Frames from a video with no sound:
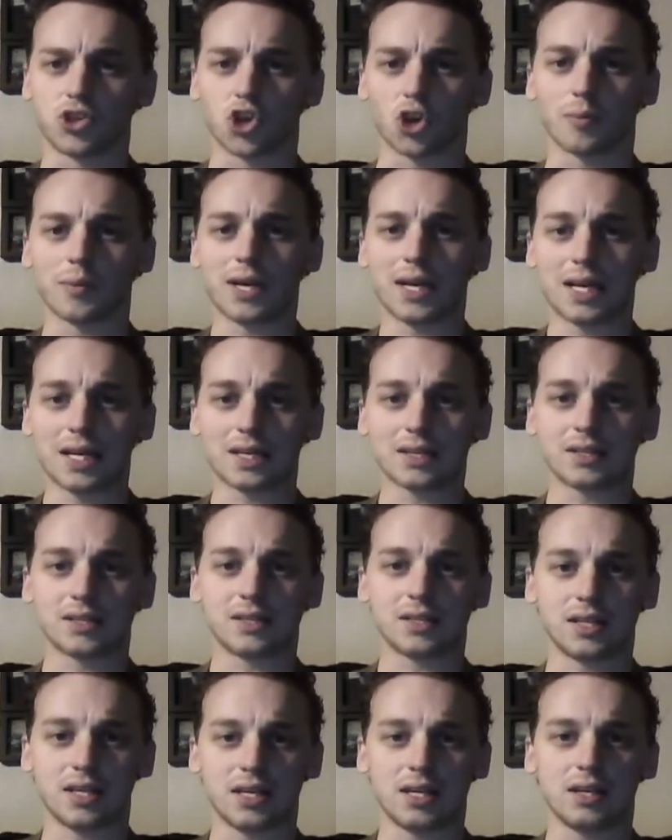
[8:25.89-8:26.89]
Germinating
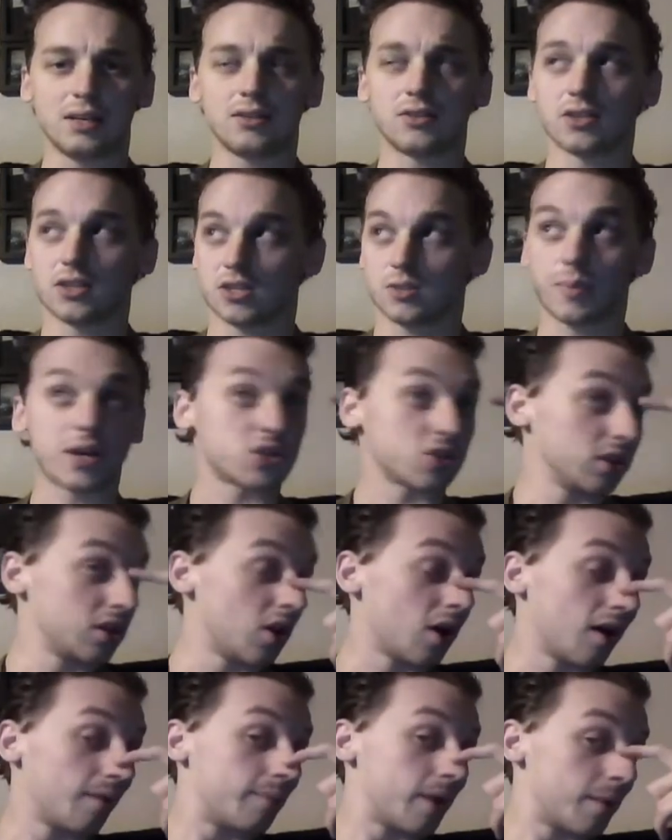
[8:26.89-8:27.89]
seeds,
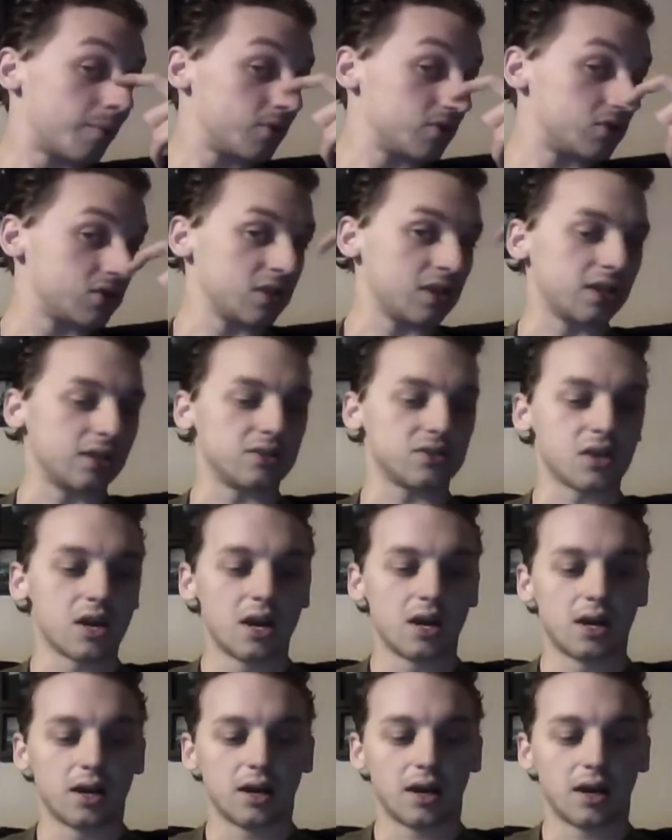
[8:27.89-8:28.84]
especially hot pepper seeds,